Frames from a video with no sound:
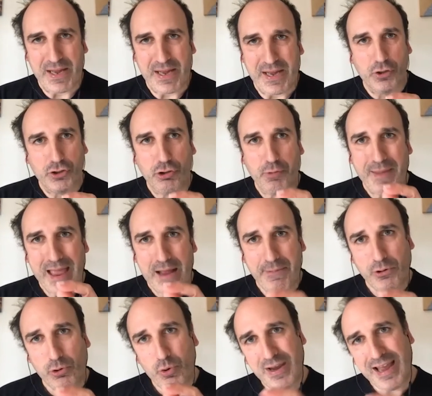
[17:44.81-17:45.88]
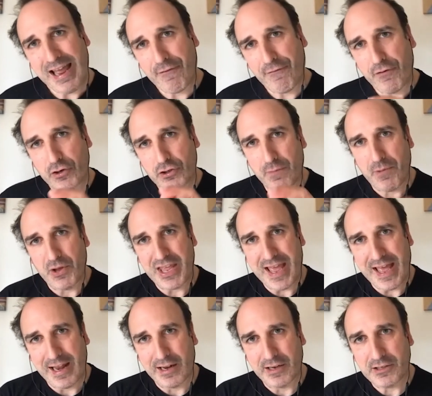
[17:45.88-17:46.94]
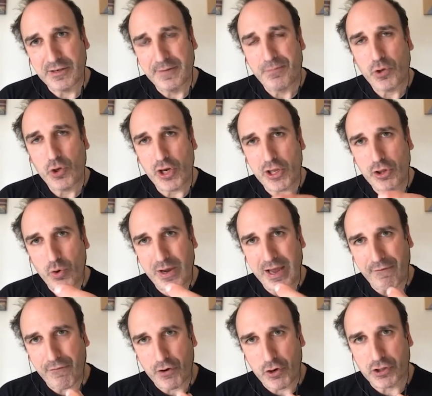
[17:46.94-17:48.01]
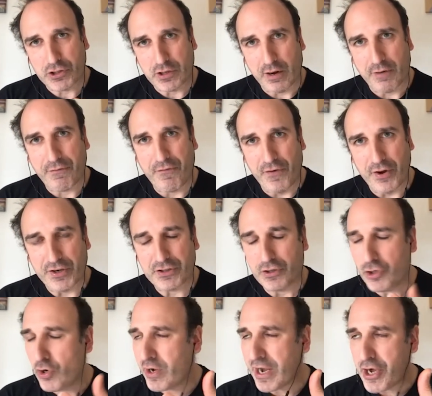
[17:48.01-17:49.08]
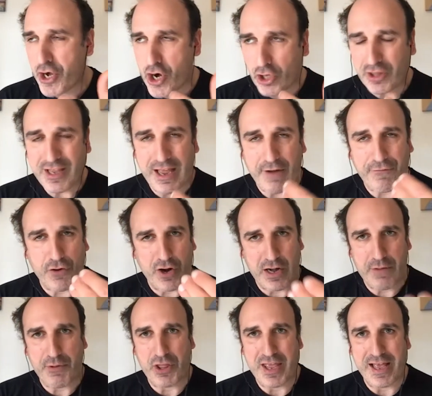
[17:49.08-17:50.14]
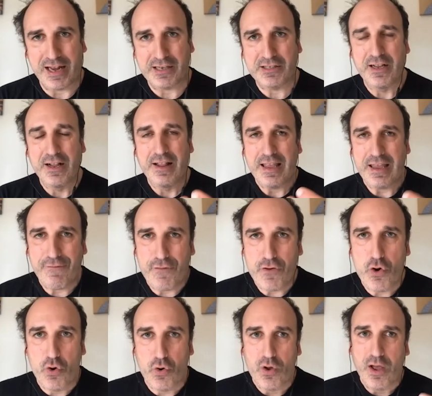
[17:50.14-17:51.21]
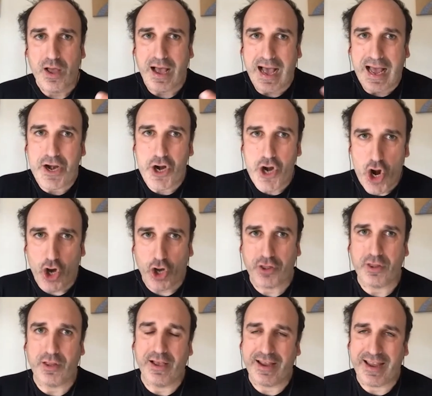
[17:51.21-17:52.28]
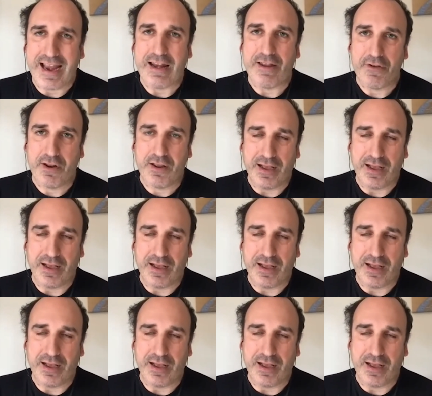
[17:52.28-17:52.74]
Because Absolutely. To be able to care for somebody else, you need to care for yourself first. You cannot care for anybody else if you are not caring